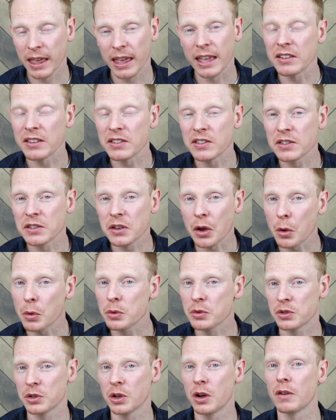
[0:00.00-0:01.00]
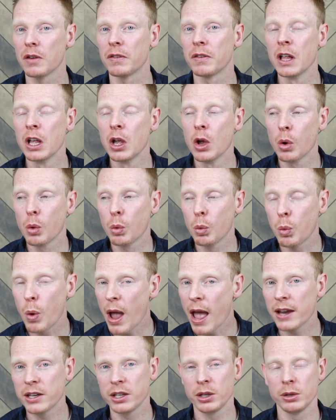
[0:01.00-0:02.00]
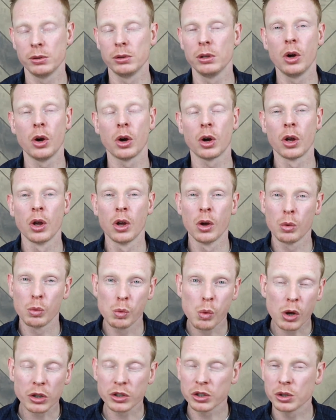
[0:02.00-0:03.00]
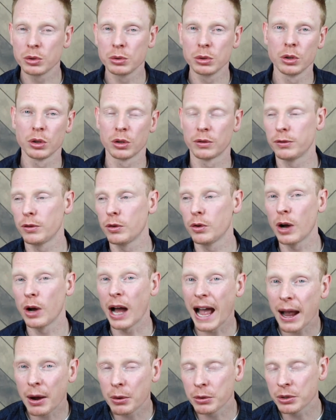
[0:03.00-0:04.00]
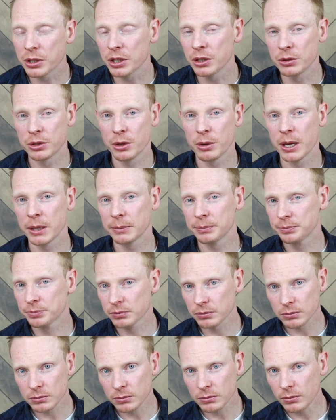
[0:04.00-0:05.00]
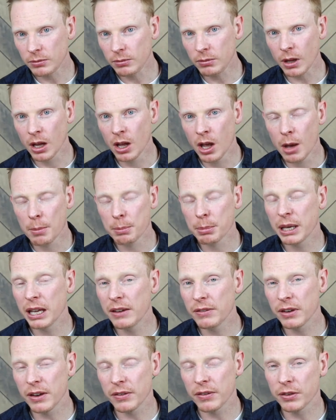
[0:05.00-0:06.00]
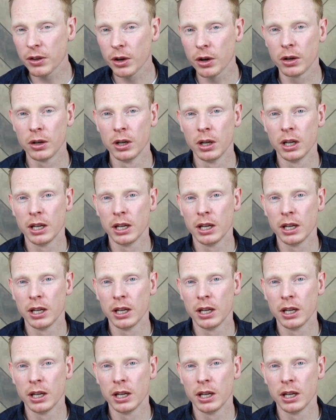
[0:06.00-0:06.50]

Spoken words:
It's so tough. Where do you look? What do you look for? How do you do it? But even if you're